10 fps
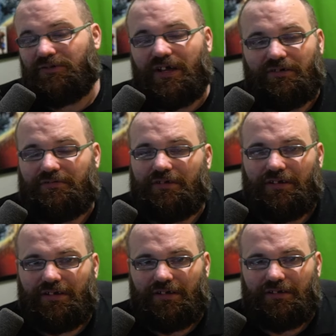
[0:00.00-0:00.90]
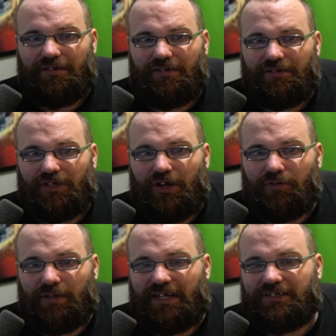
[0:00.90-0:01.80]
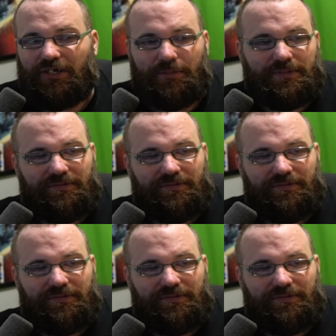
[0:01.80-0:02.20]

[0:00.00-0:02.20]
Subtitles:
know. And in terms